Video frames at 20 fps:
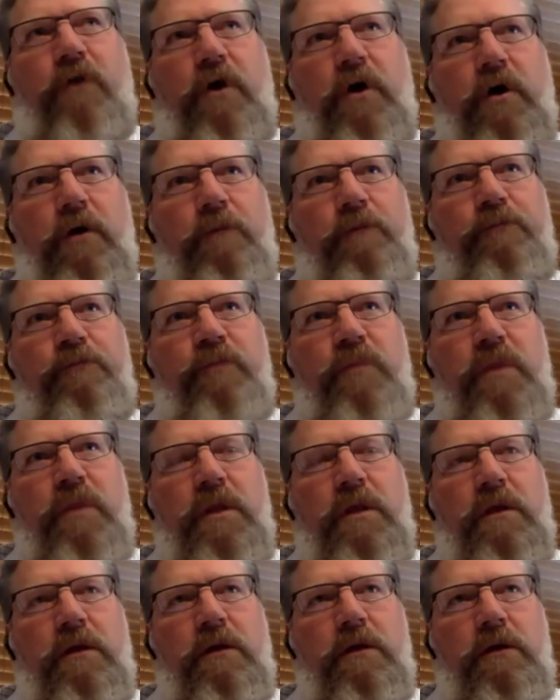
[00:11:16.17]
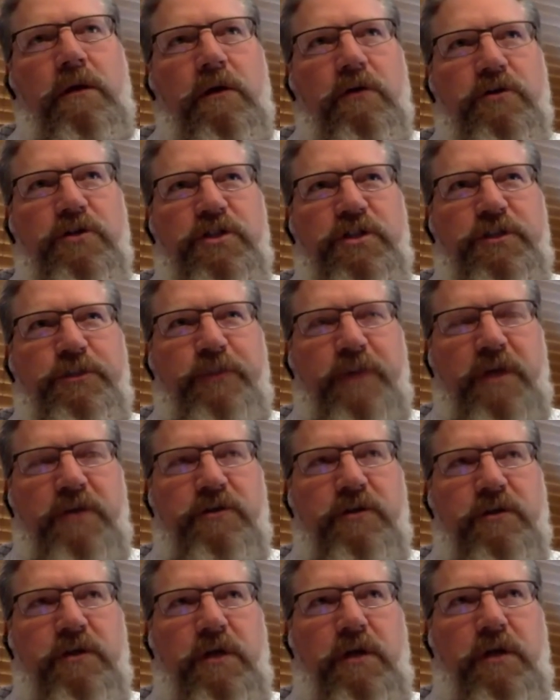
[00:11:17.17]
from
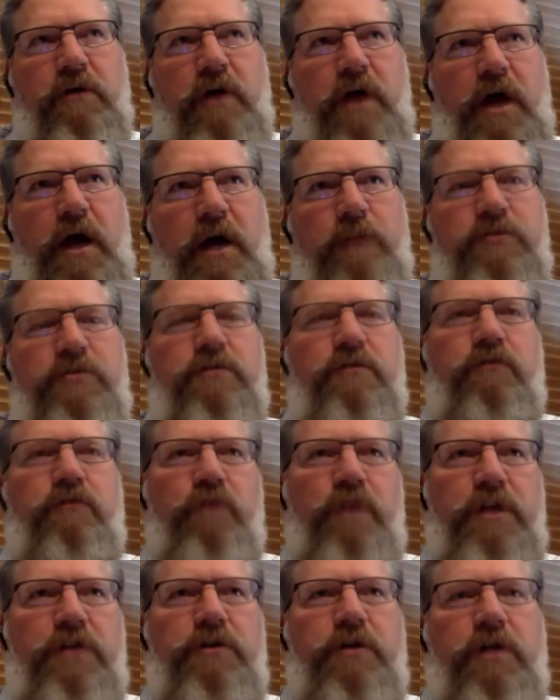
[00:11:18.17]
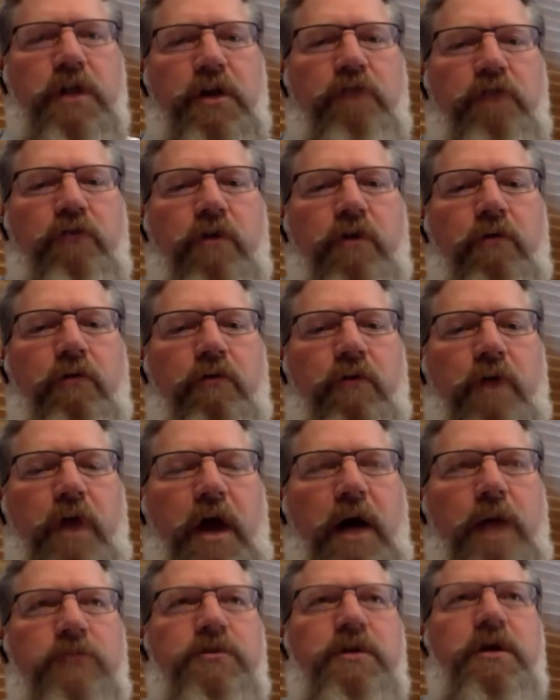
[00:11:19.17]
specialty crops, regionally grown
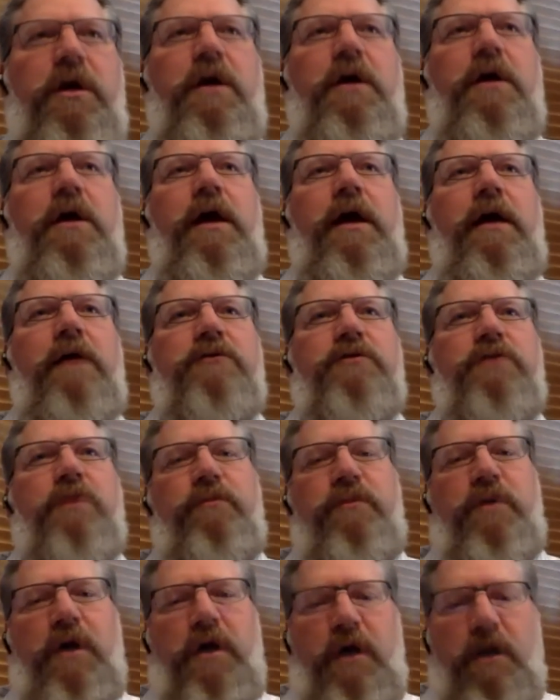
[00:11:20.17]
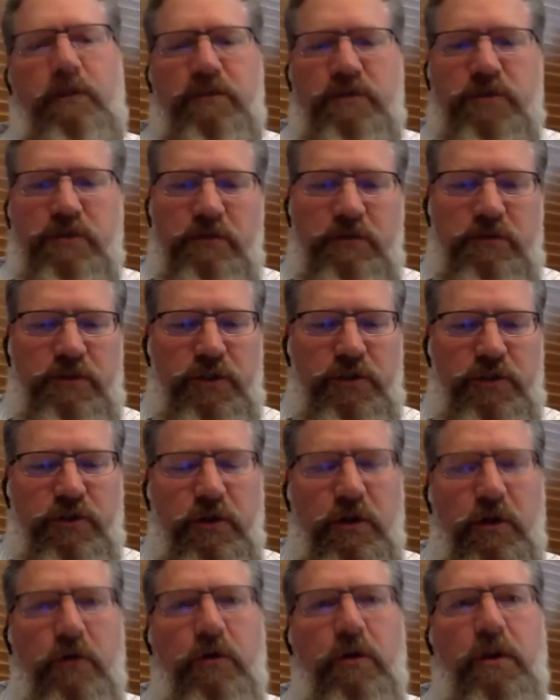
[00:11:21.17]
crops, and sometimes just
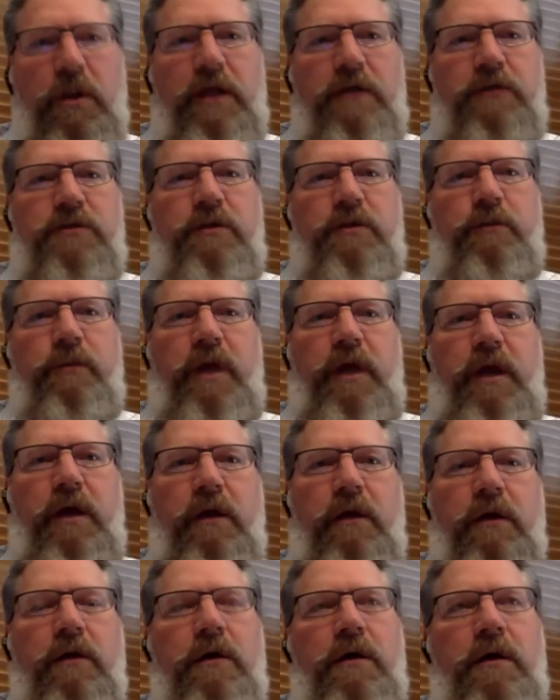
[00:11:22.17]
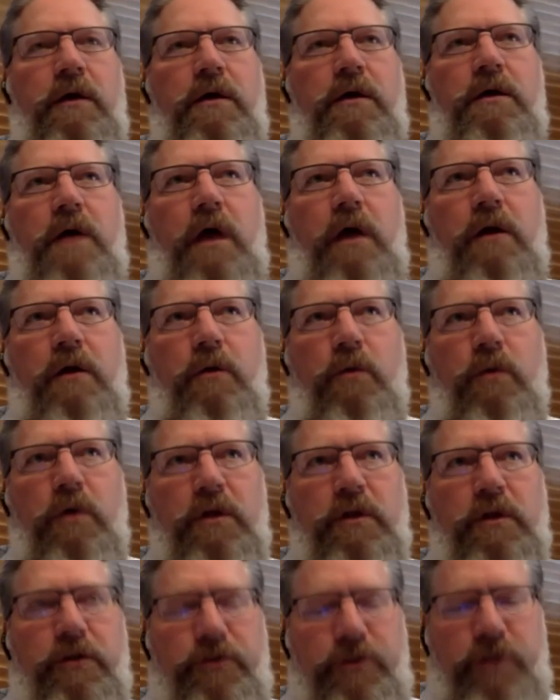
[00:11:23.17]
localized demand. I know one
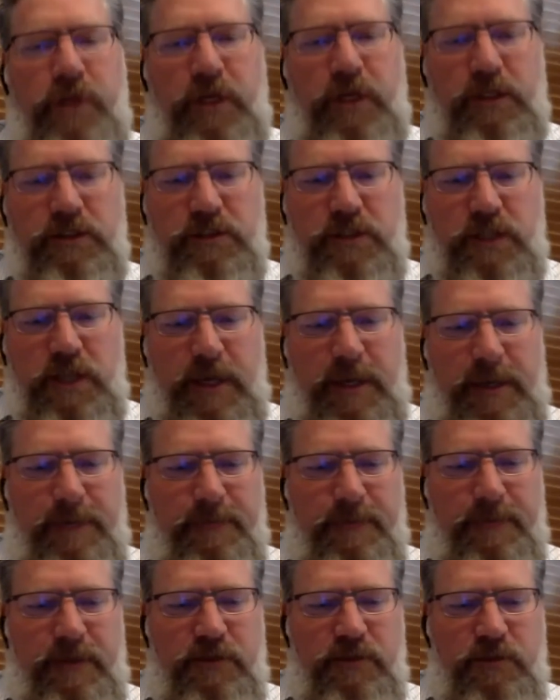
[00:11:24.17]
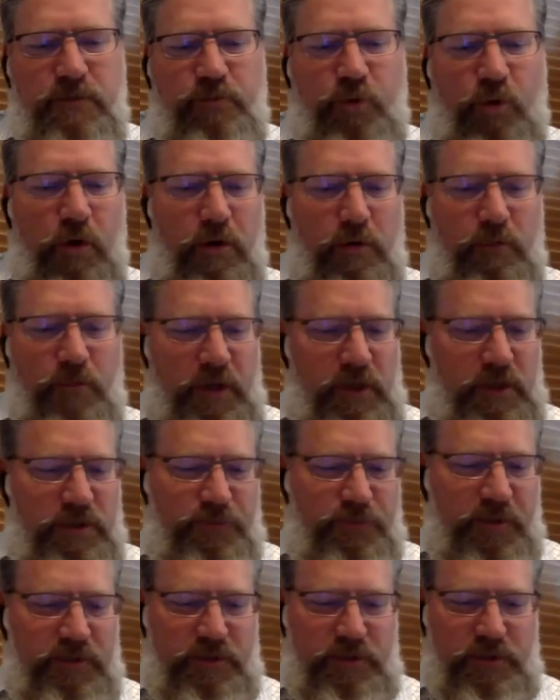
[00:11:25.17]
of the things that is important to me,
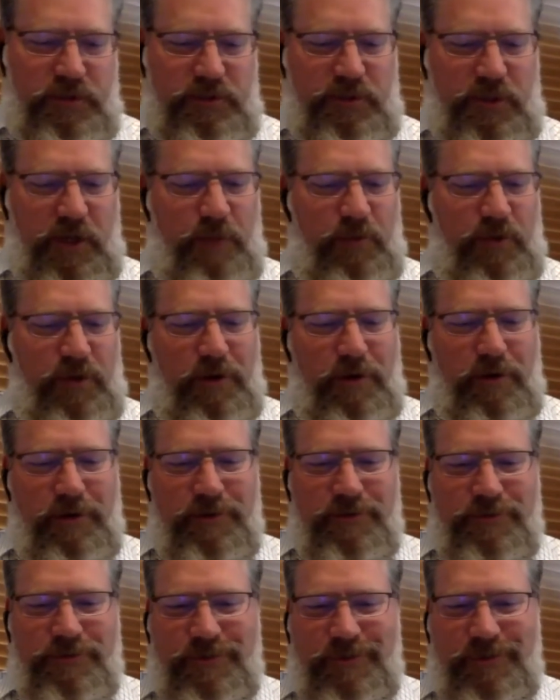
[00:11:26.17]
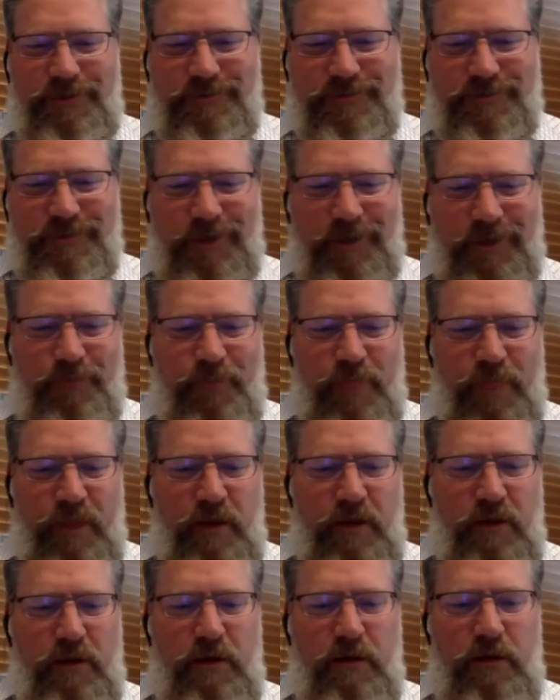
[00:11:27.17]
especially this time of year, is
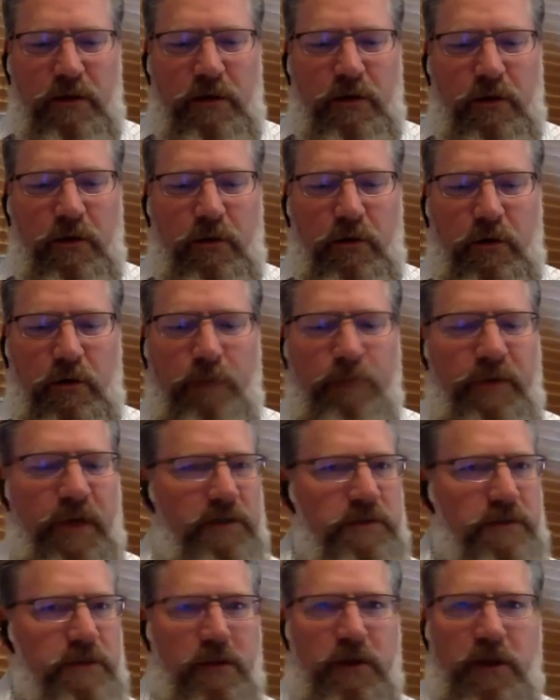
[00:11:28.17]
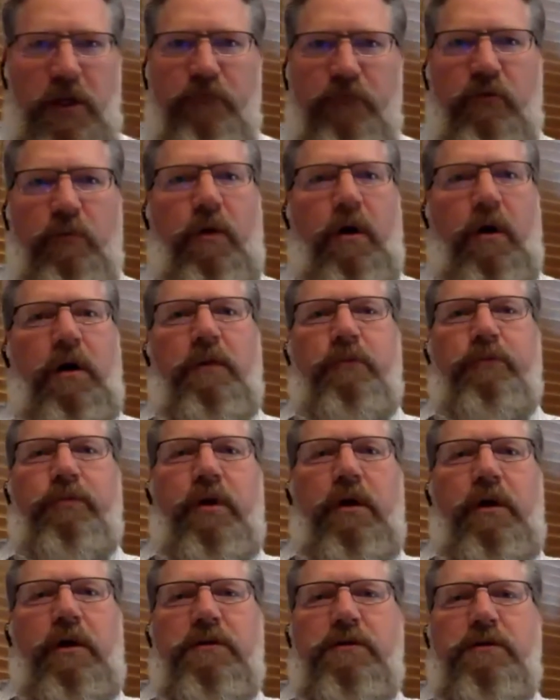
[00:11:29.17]
I'm based in the Denver
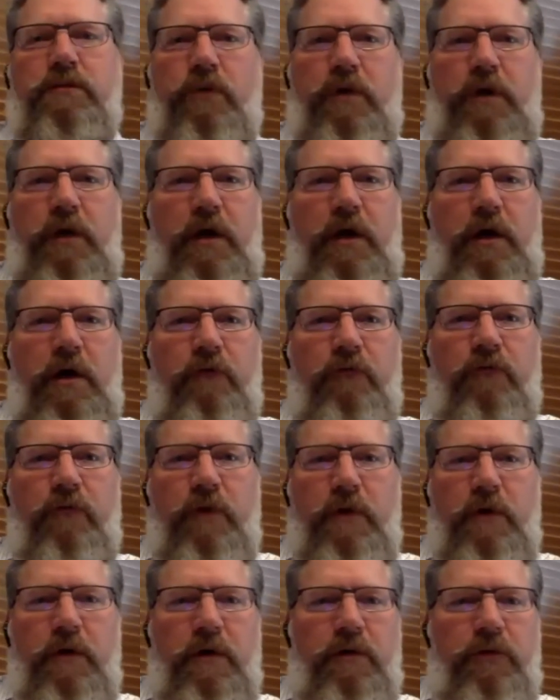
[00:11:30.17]
marketplace. We have